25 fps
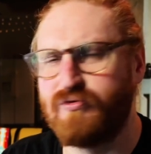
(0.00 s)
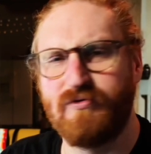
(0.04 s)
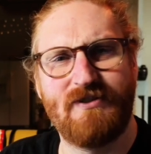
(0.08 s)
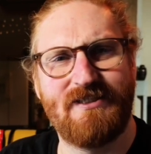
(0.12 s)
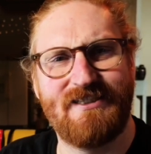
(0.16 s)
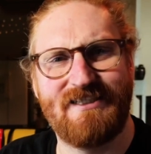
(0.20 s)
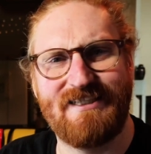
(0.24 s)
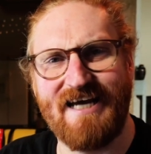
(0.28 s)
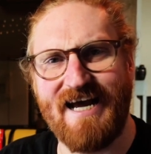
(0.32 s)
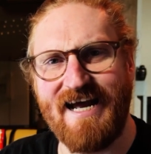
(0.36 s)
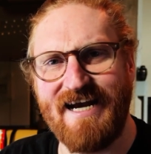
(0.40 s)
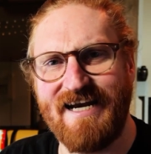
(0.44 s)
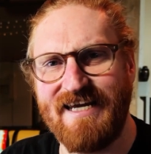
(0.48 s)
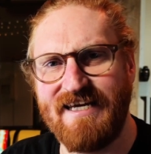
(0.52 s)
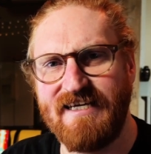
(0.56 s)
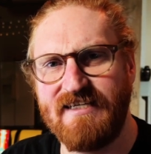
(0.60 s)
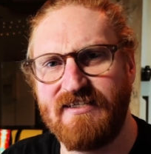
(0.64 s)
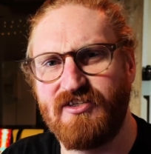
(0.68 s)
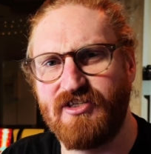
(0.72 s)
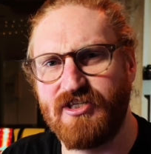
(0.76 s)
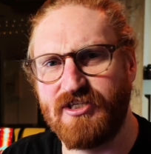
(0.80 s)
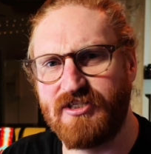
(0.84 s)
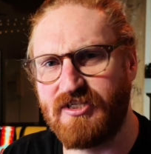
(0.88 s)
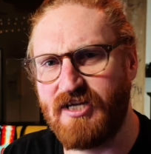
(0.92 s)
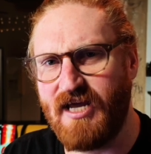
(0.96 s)
that is
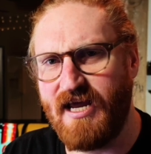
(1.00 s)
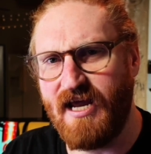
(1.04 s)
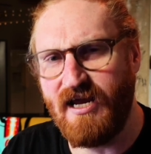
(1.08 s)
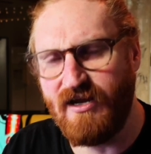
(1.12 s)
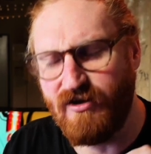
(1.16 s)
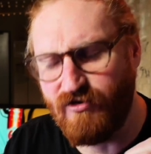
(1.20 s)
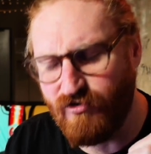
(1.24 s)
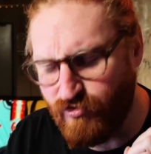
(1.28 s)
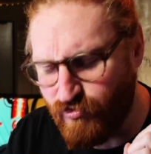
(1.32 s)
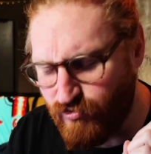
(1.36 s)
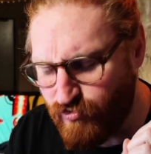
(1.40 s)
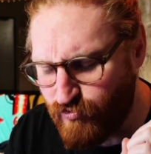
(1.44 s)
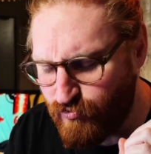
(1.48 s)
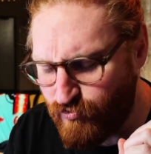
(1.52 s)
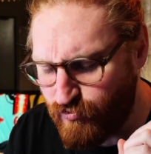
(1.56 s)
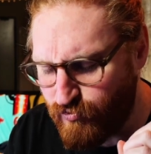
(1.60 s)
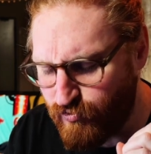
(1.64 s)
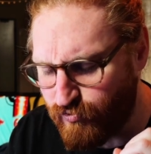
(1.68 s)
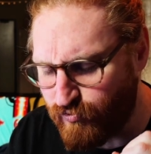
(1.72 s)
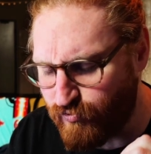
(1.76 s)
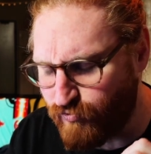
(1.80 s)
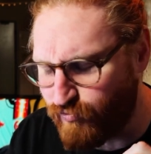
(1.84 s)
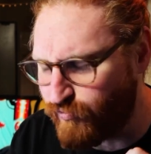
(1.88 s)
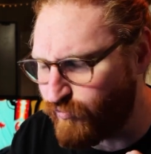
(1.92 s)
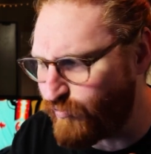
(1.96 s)
just a
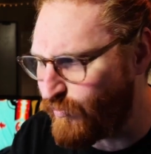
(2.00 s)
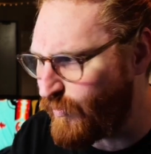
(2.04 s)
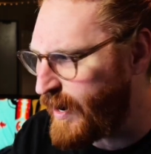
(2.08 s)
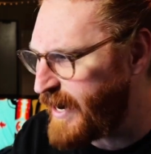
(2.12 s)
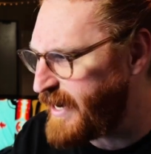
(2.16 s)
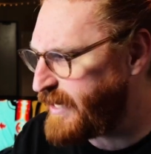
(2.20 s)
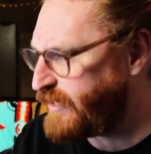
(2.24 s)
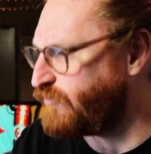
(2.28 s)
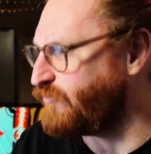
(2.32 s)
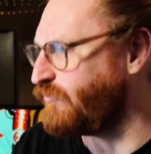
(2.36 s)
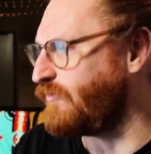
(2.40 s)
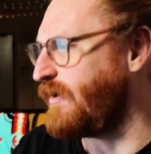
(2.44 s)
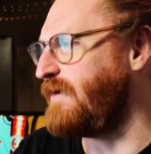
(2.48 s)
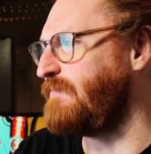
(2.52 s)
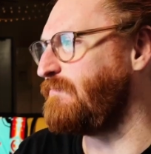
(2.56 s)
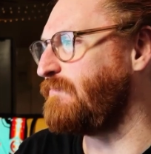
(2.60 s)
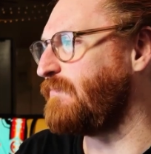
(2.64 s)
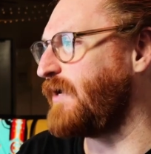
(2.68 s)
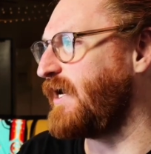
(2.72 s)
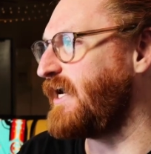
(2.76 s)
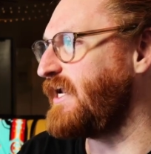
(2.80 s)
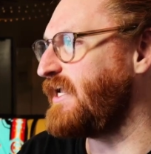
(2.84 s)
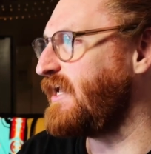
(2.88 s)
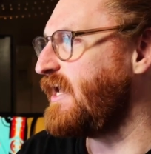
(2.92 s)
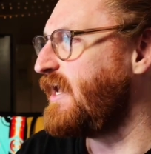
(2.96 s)
great, great
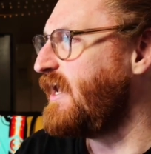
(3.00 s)
bike.